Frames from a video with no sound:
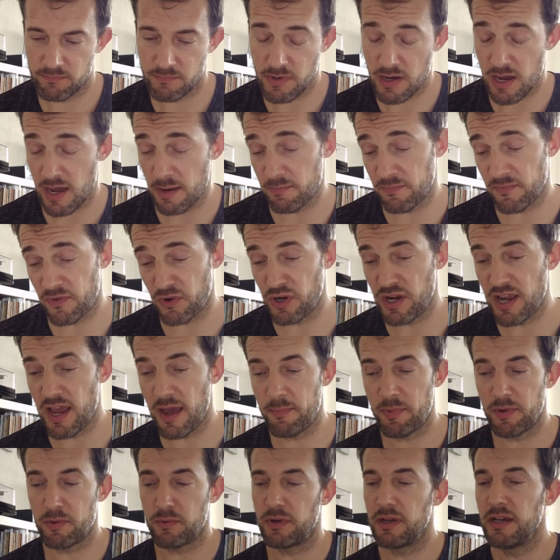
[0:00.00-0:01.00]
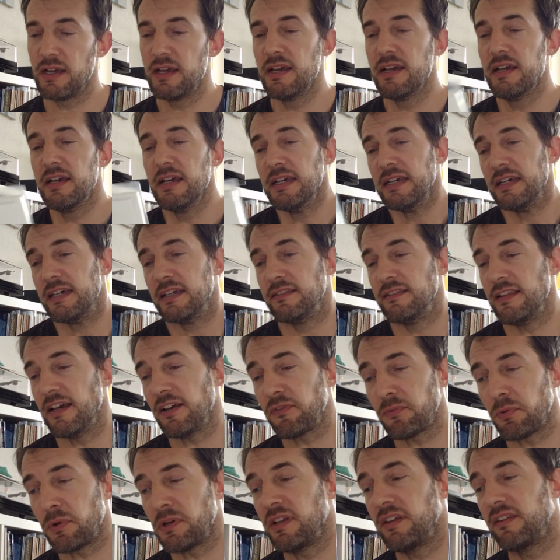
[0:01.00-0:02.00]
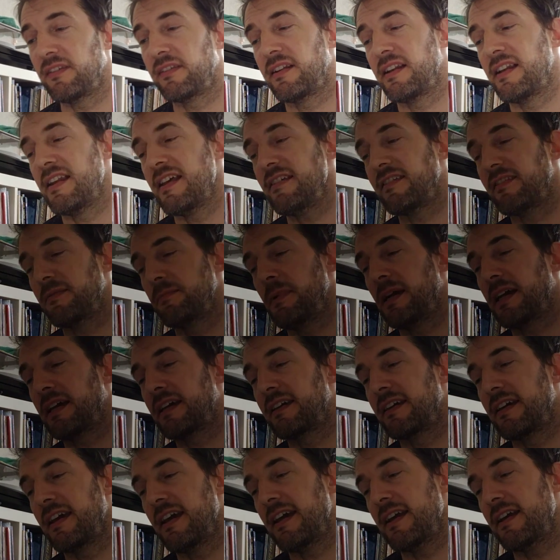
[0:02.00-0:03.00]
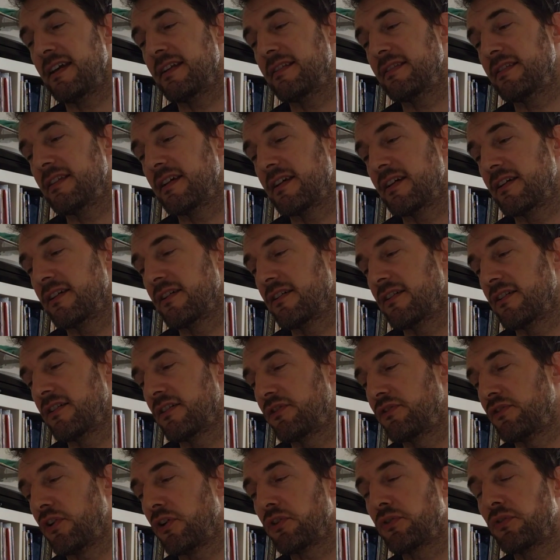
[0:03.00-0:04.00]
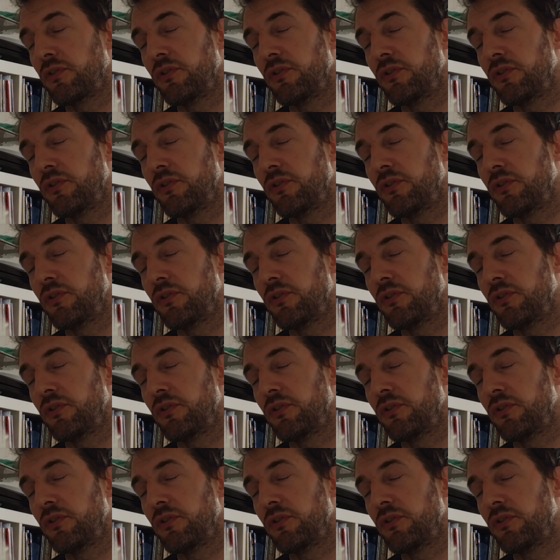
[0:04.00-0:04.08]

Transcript: I'm very happy with. Next one is Les McCain, Talk